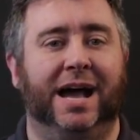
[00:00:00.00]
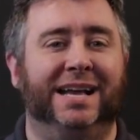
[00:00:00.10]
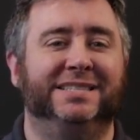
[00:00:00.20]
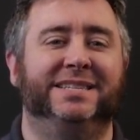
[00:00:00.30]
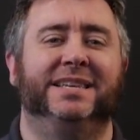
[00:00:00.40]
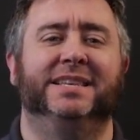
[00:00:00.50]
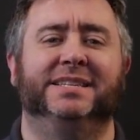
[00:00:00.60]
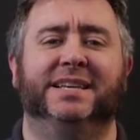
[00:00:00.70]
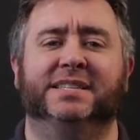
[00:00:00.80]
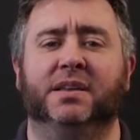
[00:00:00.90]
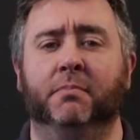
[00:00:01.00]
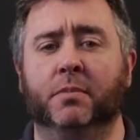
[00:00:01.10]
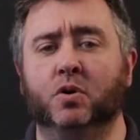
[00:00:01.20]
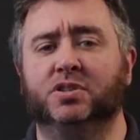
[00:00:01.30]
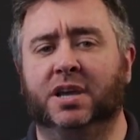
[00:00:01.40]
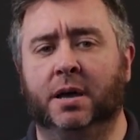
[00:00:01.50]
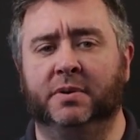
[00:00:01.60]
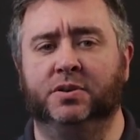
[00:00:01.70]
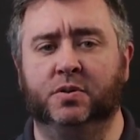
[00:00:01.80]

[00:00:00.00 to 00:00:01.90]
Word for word: I see this as the most common